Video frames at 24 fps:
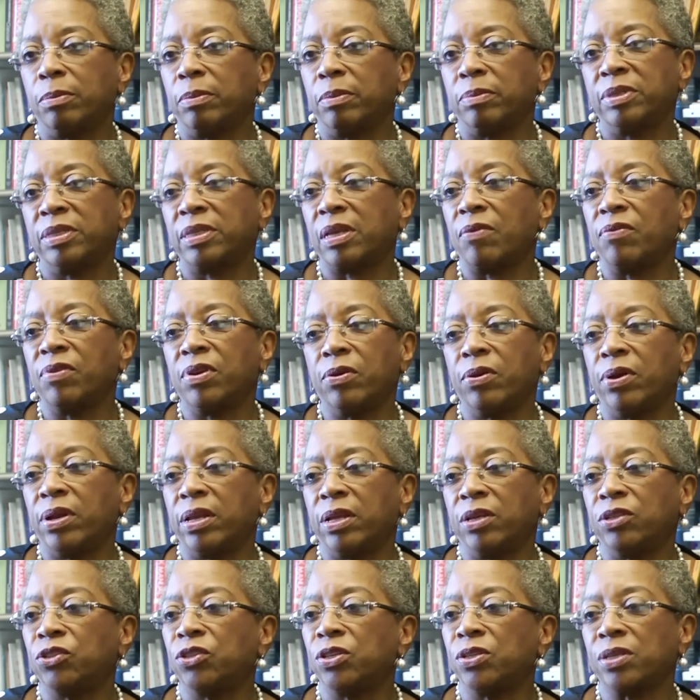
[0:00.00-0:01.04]
7 or 8
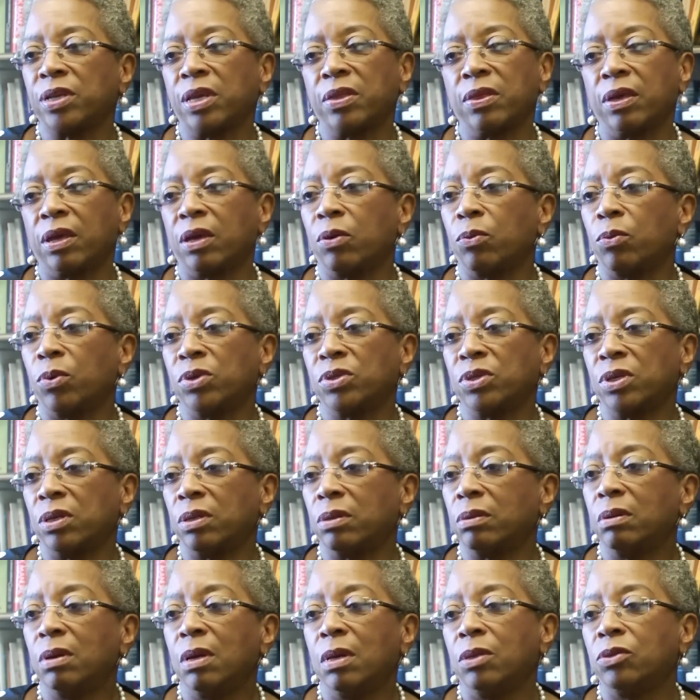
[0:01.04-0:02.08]
inches, I think it was, in
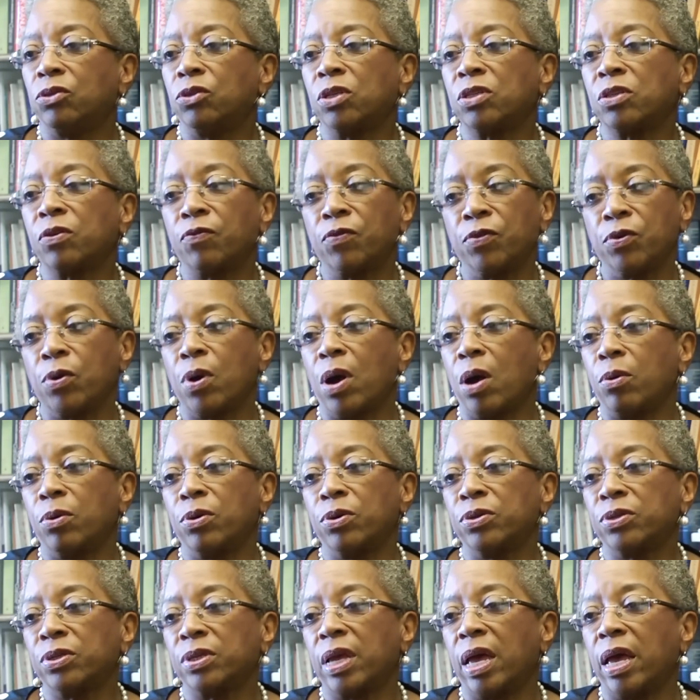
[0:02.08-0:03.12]
just a few
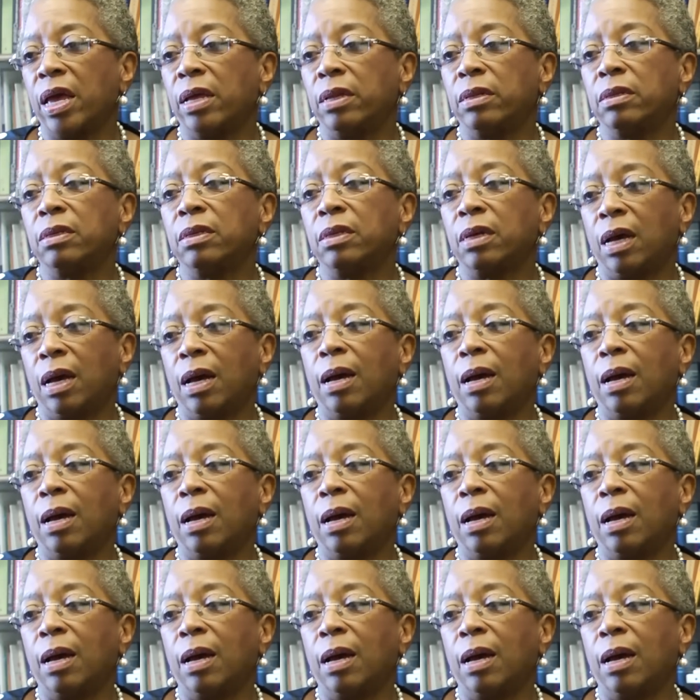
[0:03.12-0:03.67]
hours. And